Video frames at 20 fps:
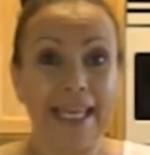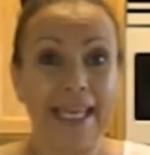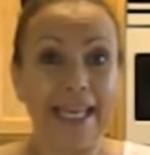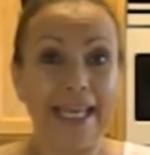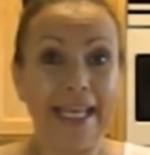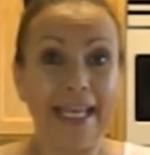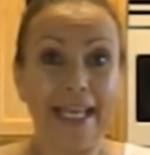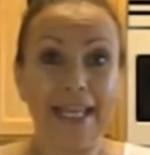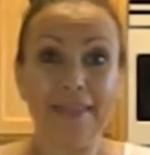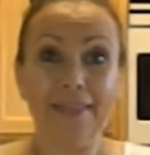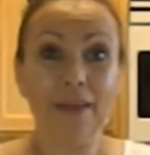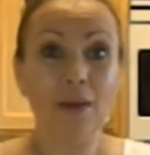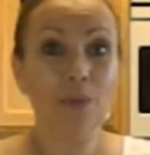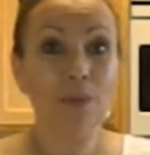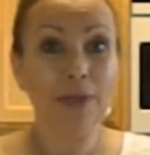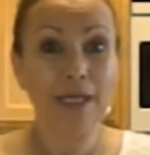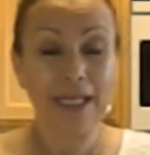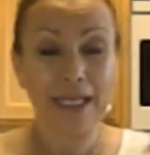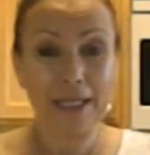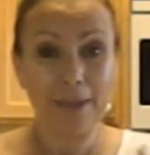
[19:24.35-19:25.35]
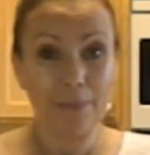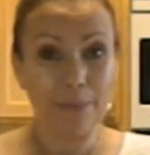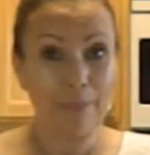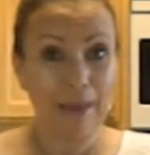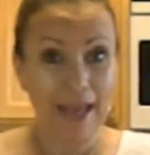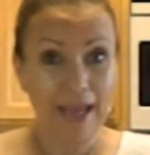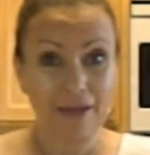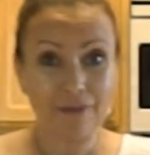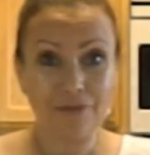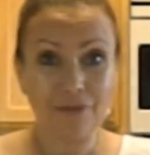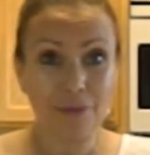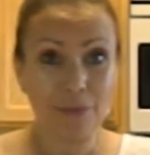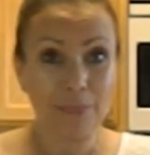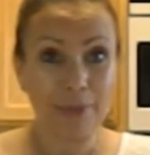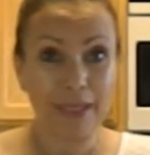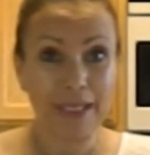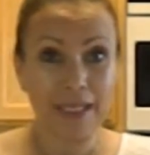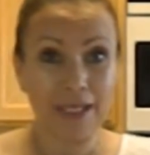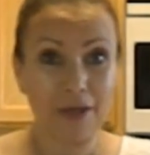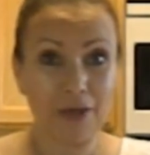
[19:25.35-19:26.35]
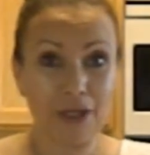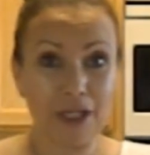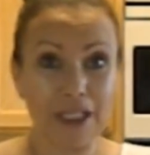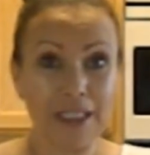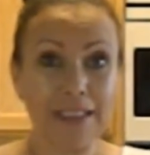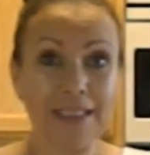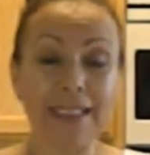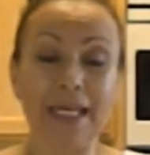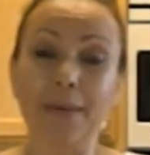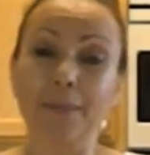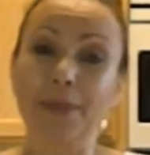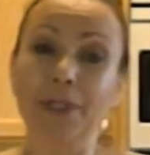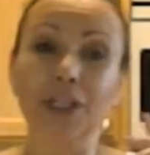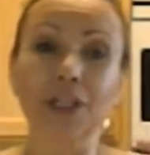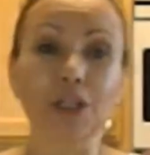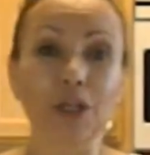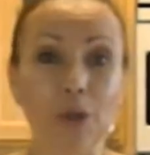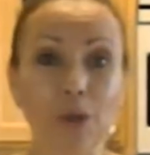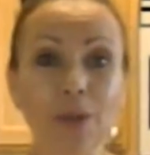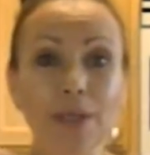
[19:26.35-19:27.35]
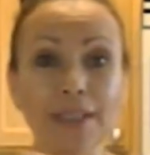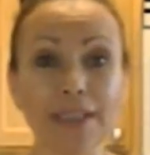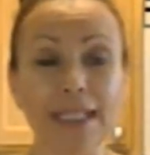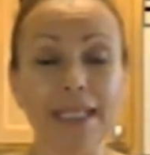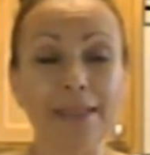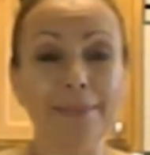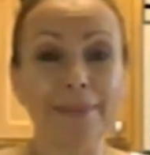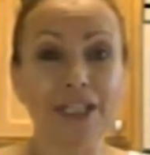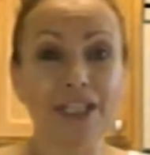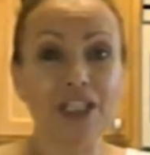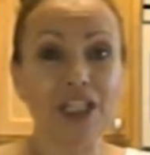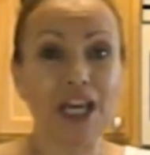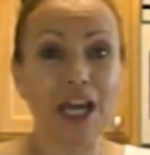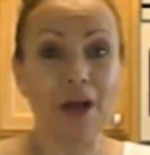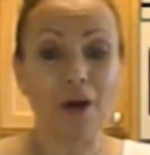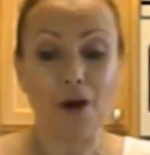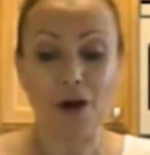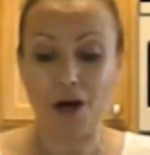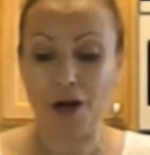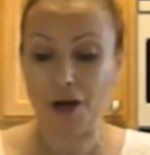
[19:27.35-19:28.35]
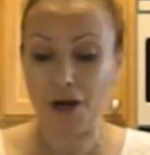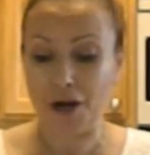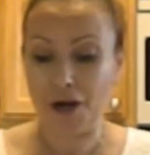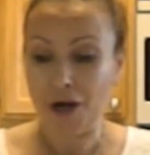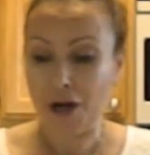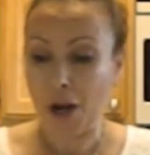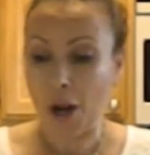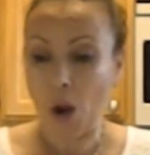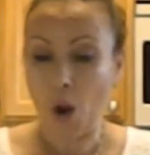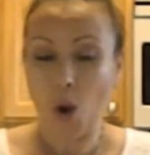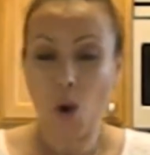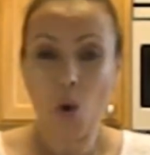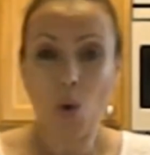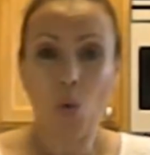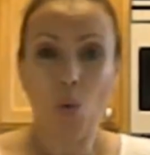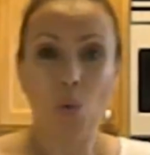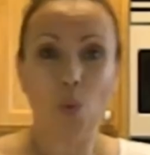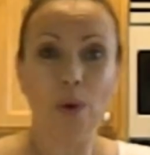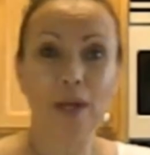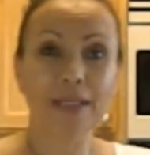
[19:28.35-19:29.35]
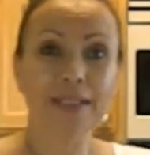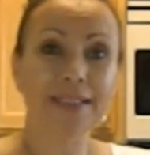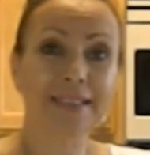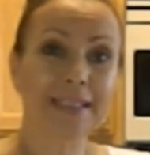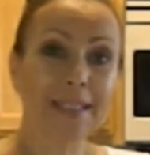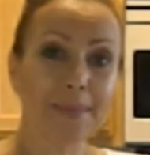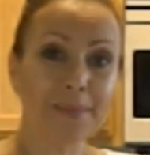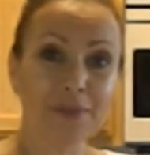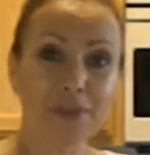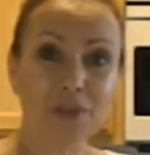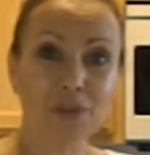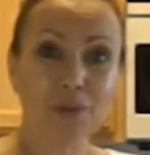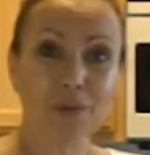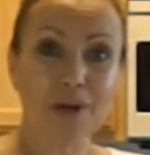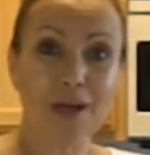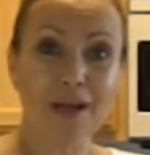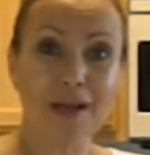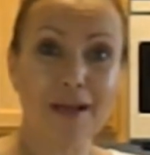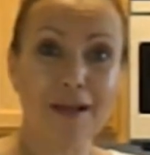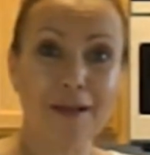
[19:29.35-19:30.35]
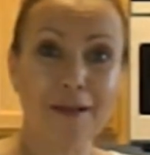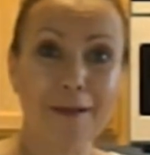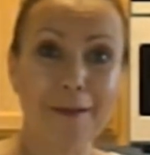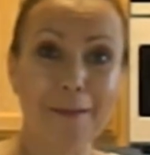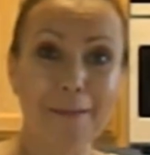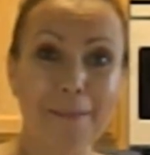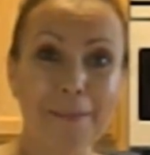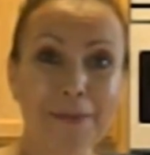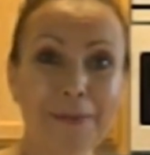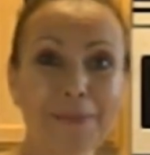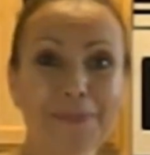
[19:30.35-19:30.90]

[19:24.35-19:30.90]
And then when I get back from my errands, I'm going to go and take my shower with some scrub,